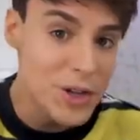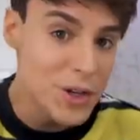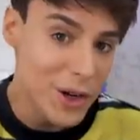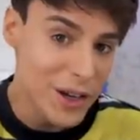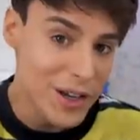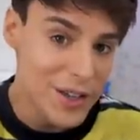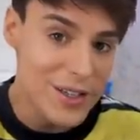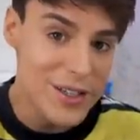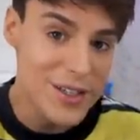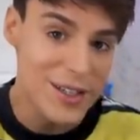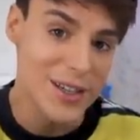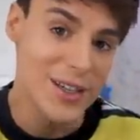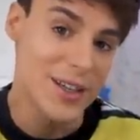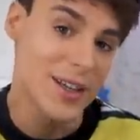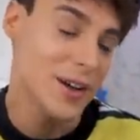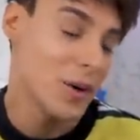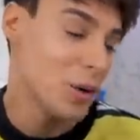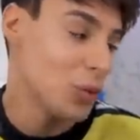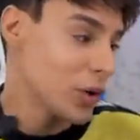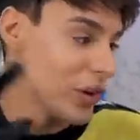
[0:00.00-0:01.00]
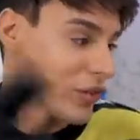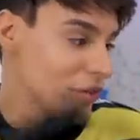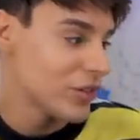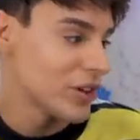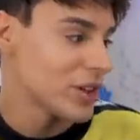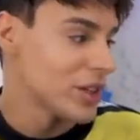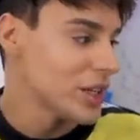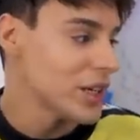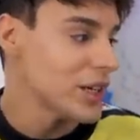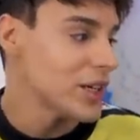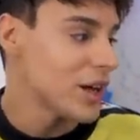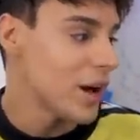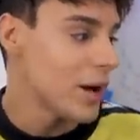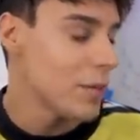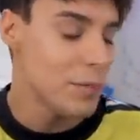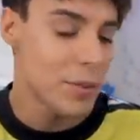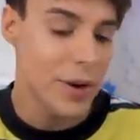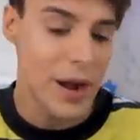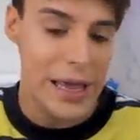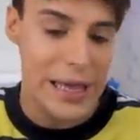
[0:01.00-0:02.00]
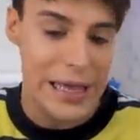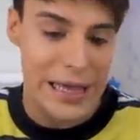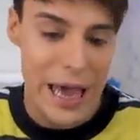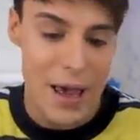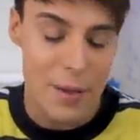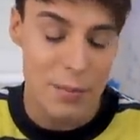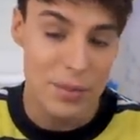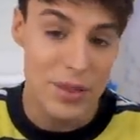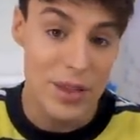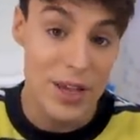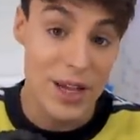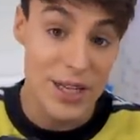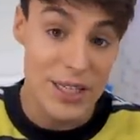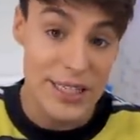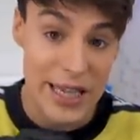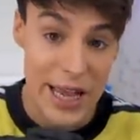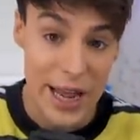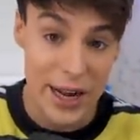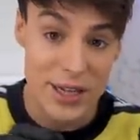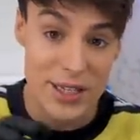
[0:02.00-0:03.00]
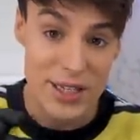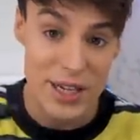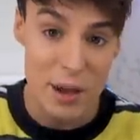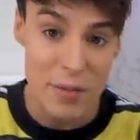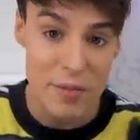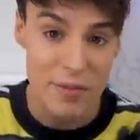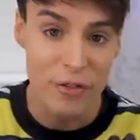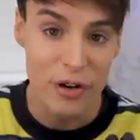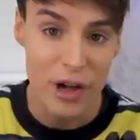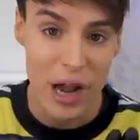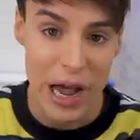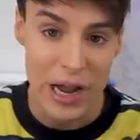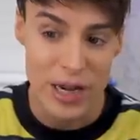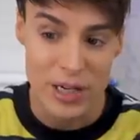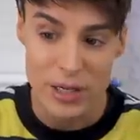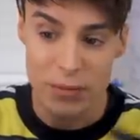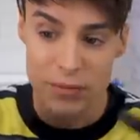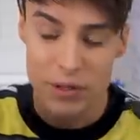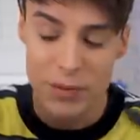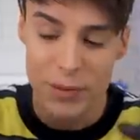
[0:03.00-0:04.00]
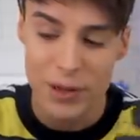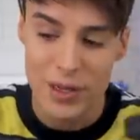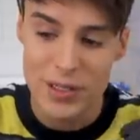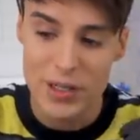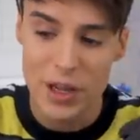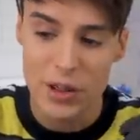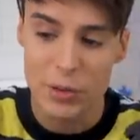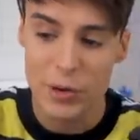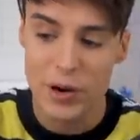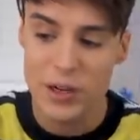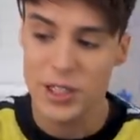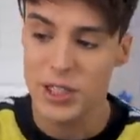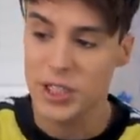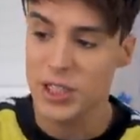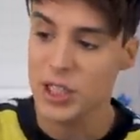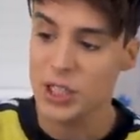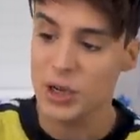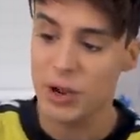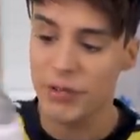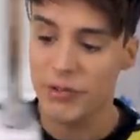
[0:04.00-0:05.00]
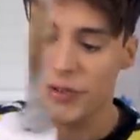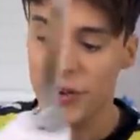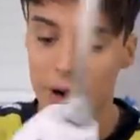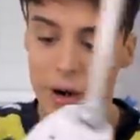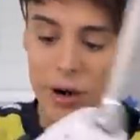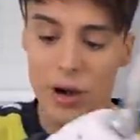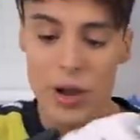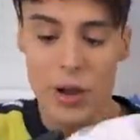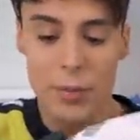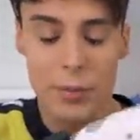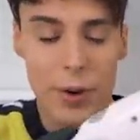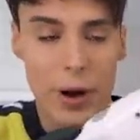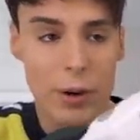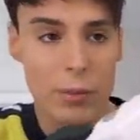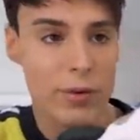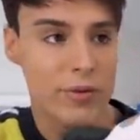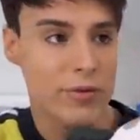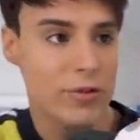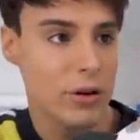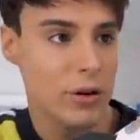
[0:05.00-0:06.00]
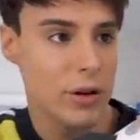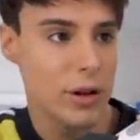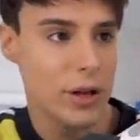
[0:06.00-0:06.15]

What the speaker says: you can see, we've cleaned up, but I kept the exact same food items because otherwise this is not fair. But we've got